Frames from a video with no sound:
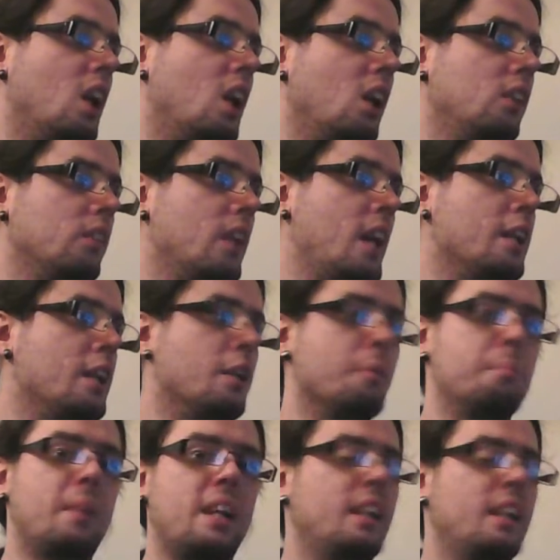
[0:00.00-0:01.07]
Alright,
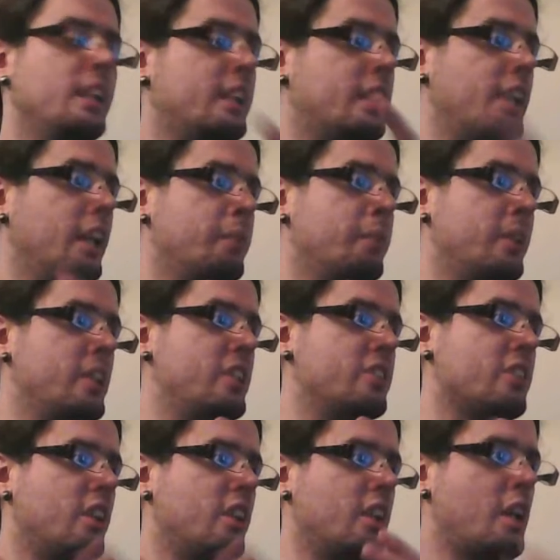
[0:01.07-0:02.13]
my camera
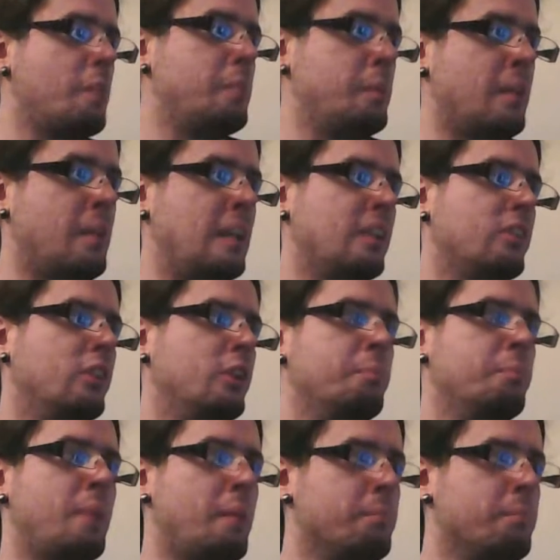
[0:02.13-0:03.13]
is on. I'm in my room.